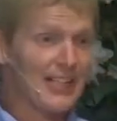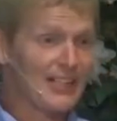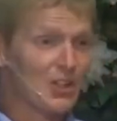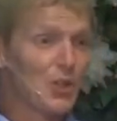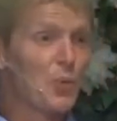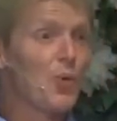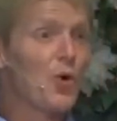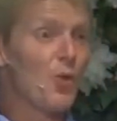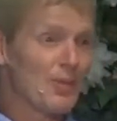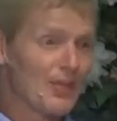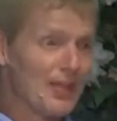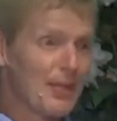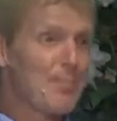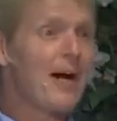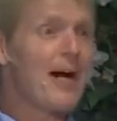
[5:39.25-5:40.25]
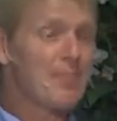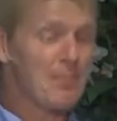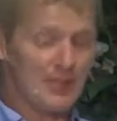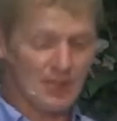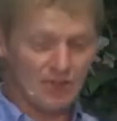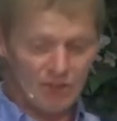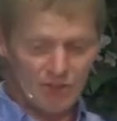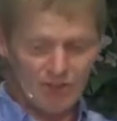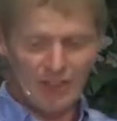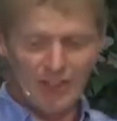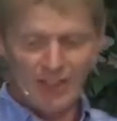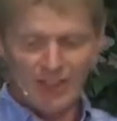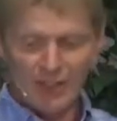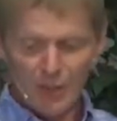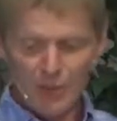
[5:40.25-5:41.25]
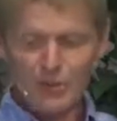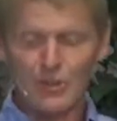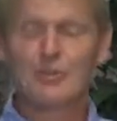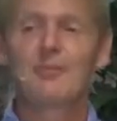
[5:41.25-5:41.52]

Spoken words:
To quote Mary Poppins, those are